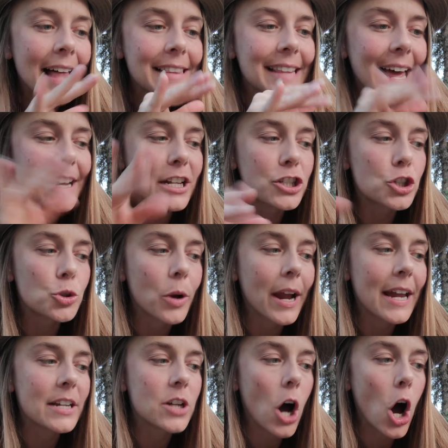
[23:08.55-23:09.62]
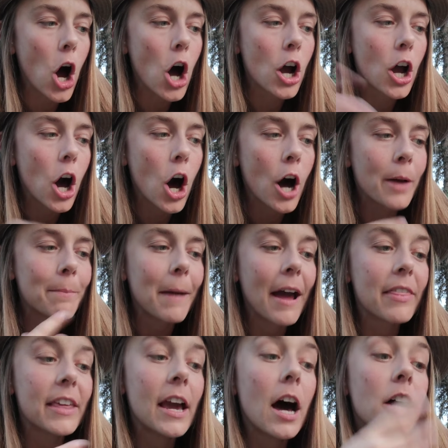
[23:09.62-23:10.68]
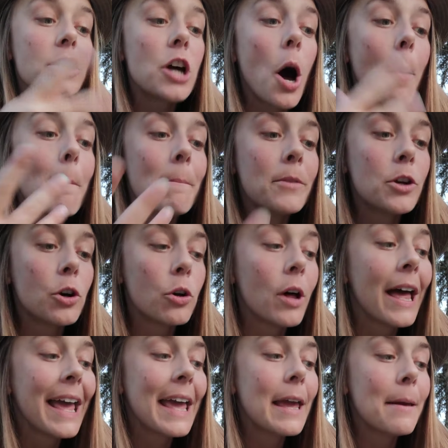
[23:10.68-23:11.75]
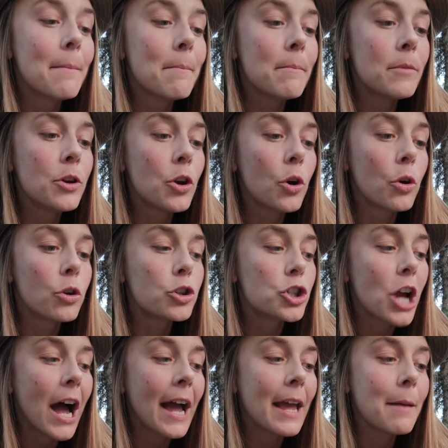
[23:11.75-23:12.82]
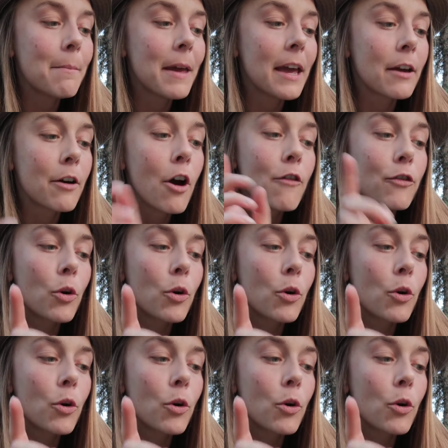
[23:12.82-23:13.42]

led astray dog gone by the autumnal hymnal chiming.